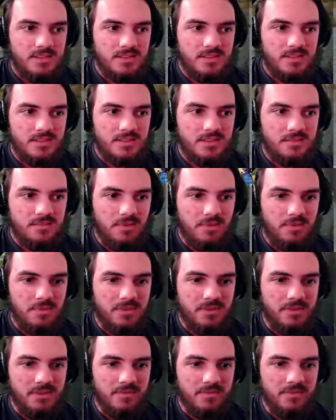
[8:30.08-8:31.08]
it'd be a
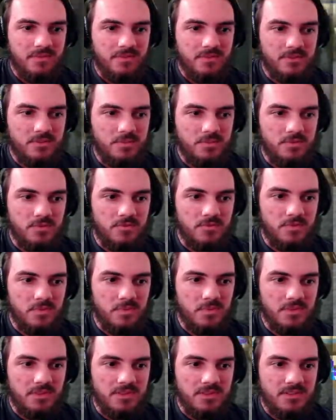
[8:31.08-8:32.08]
bit difficult to move them
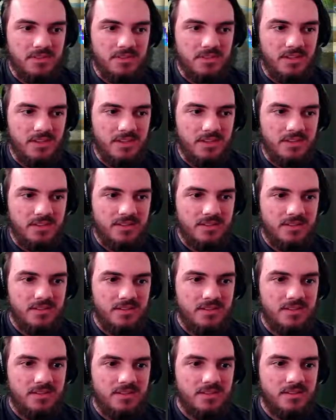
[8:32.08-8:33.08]
in the state
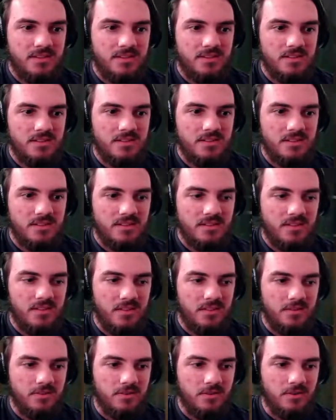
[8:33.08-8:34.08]
that
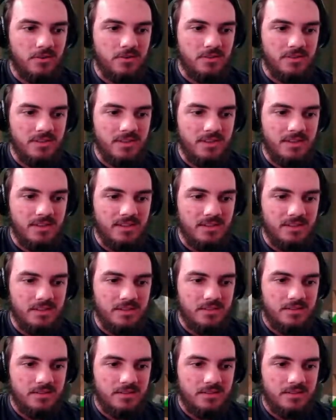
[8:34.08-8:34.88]
they're currently in.